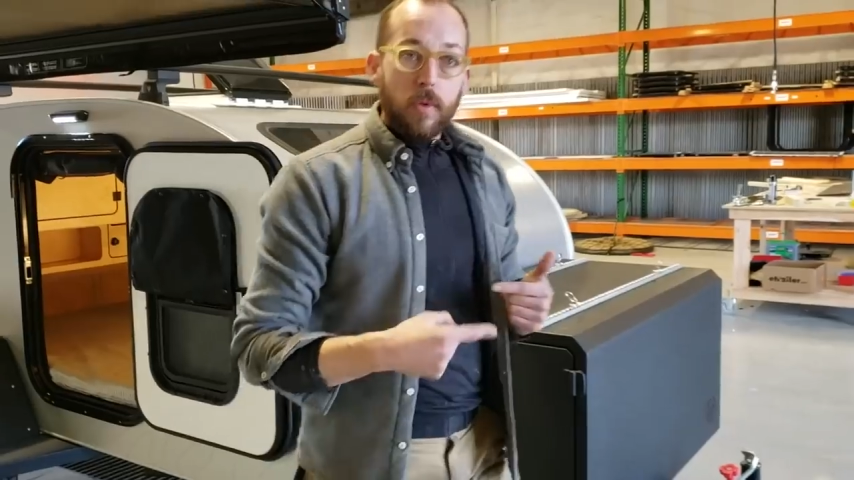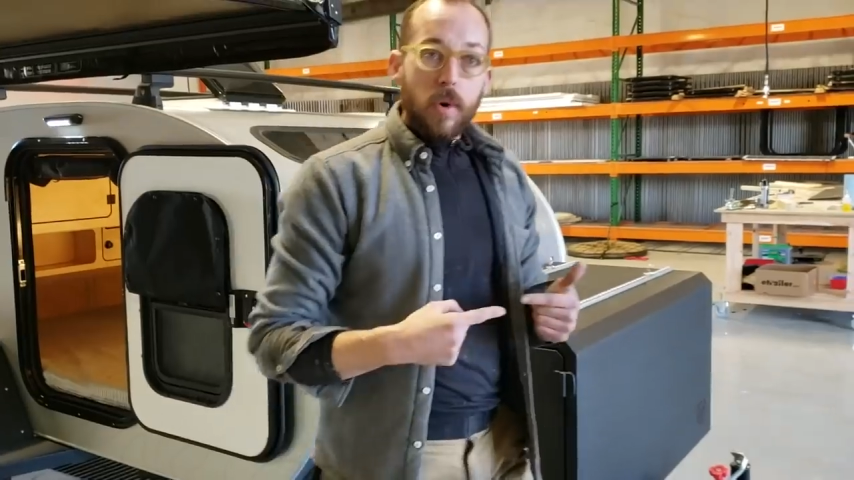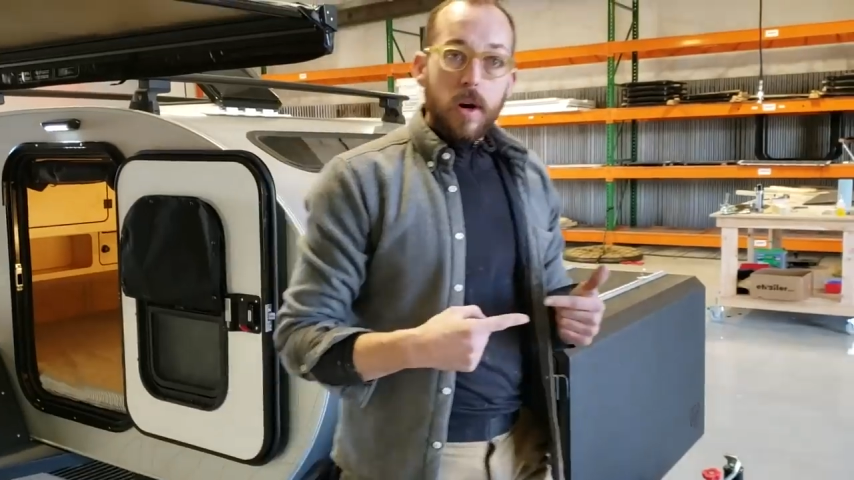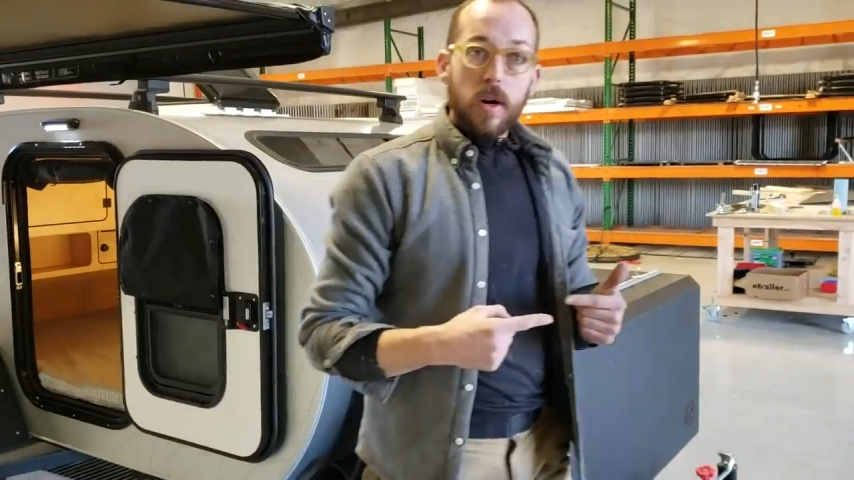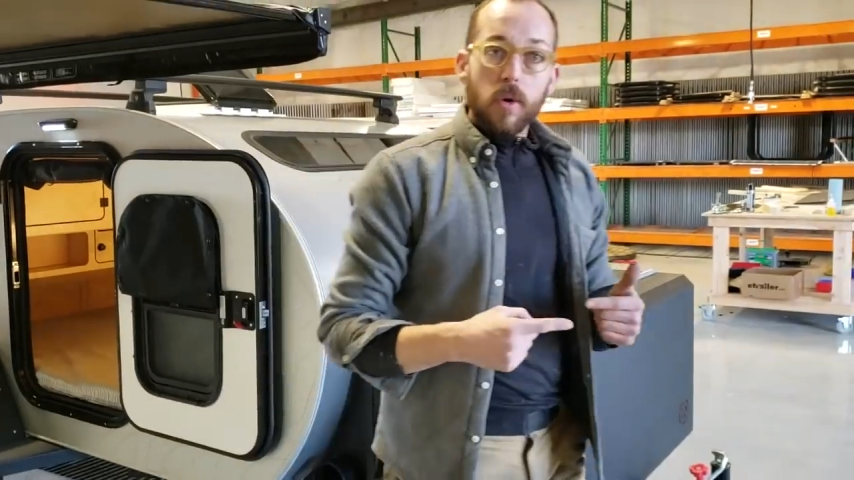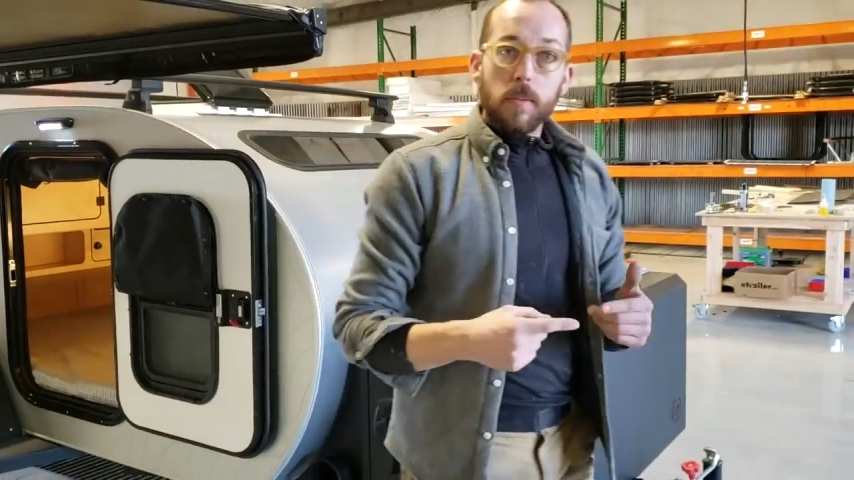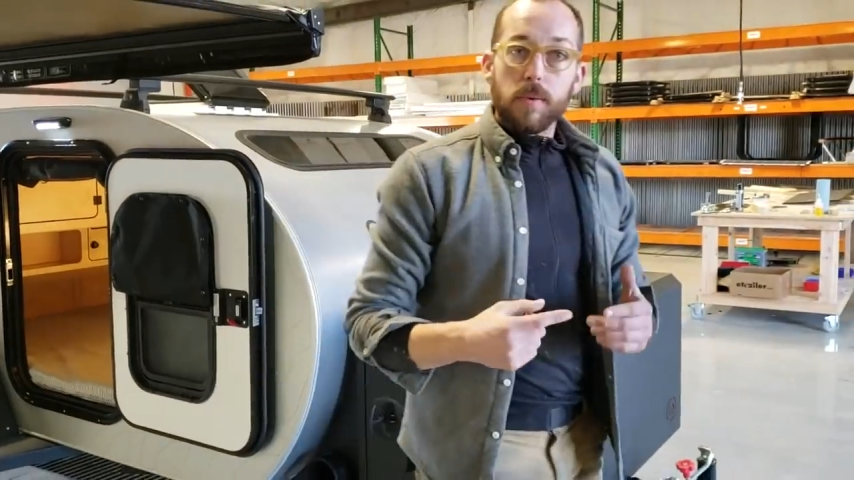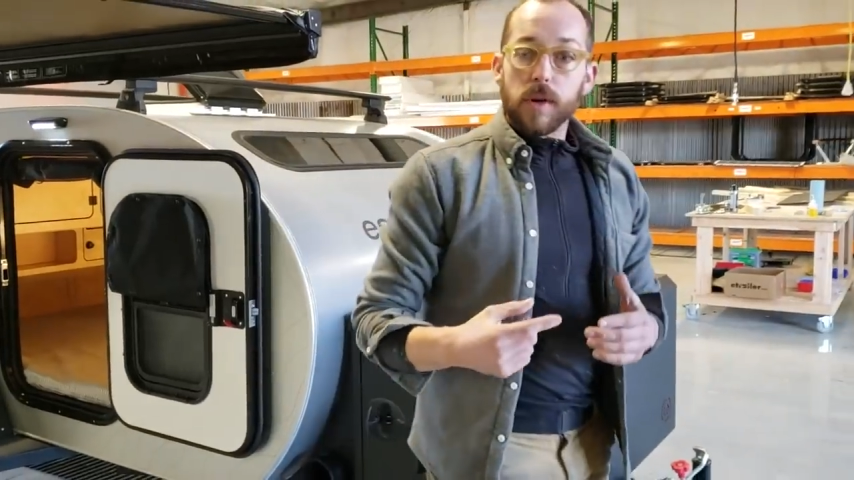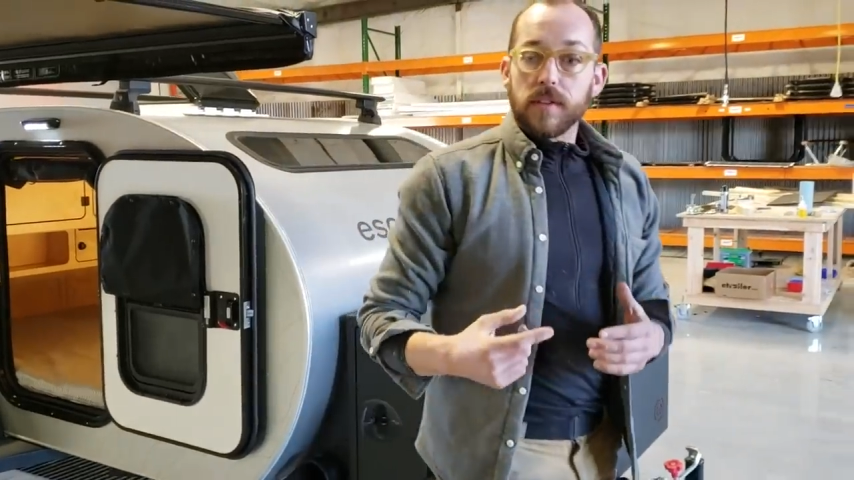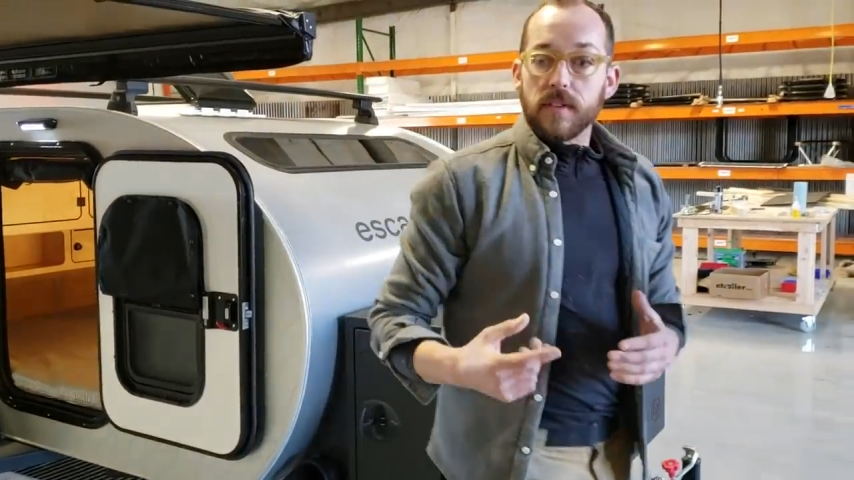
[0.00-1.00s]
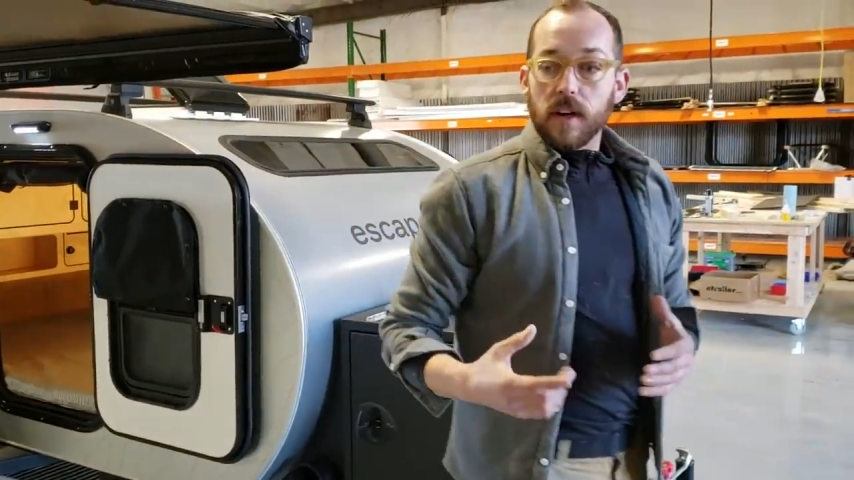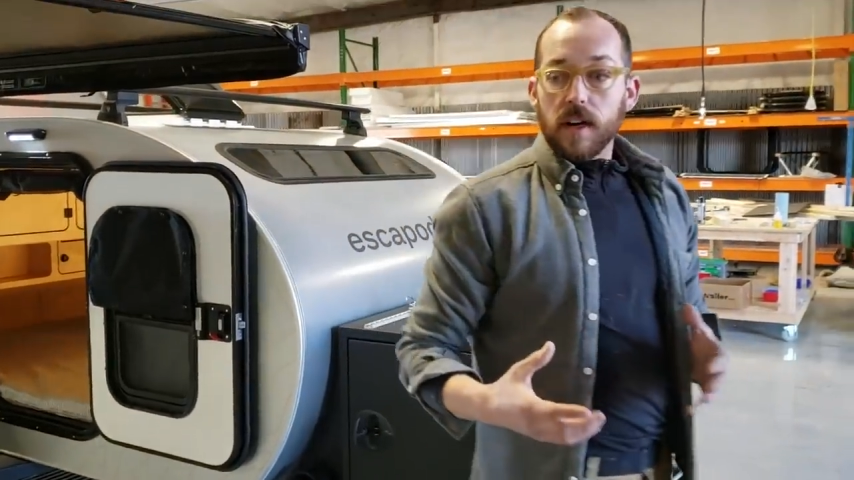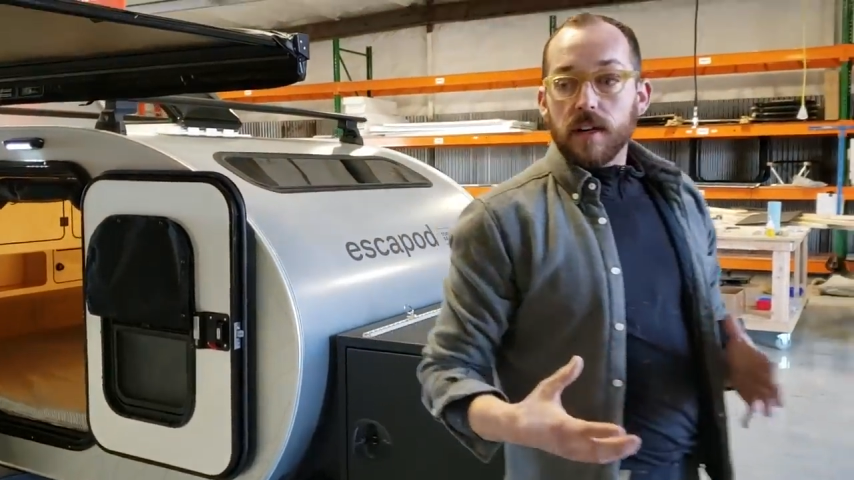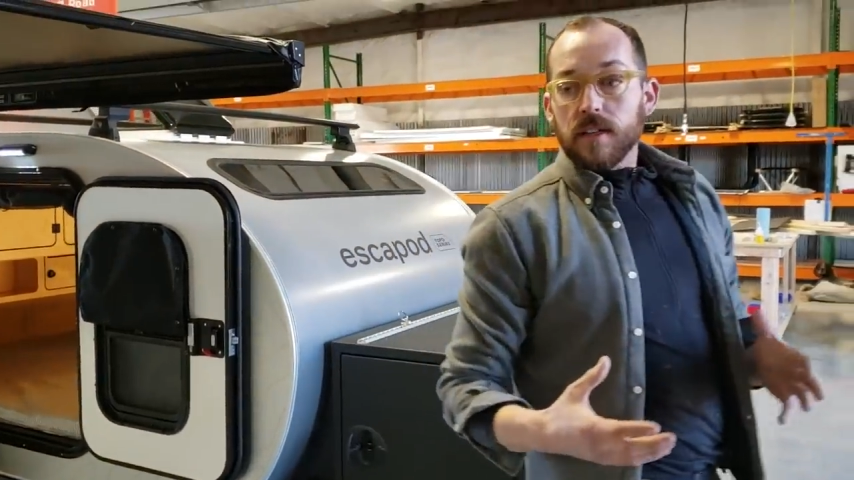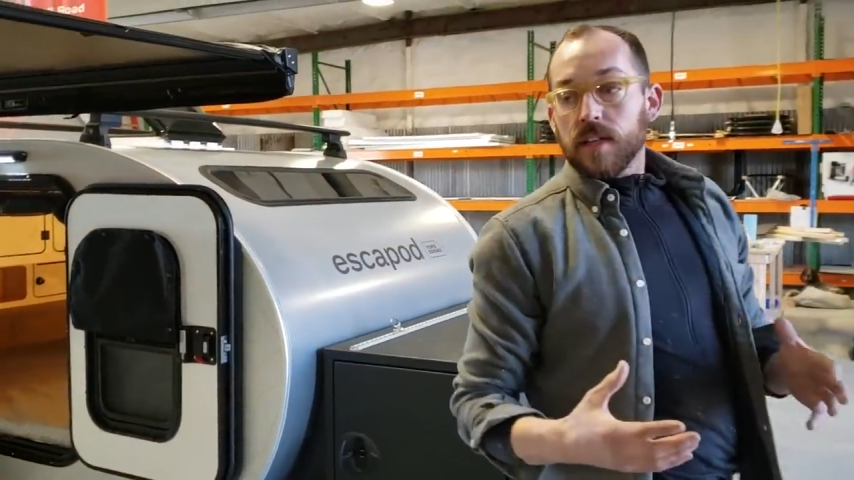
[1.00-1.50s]
a rug or put,
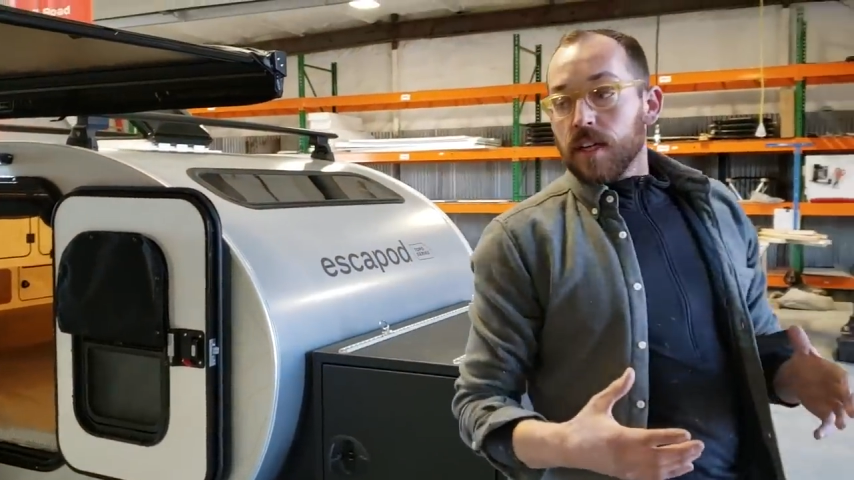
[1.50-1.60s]
uh,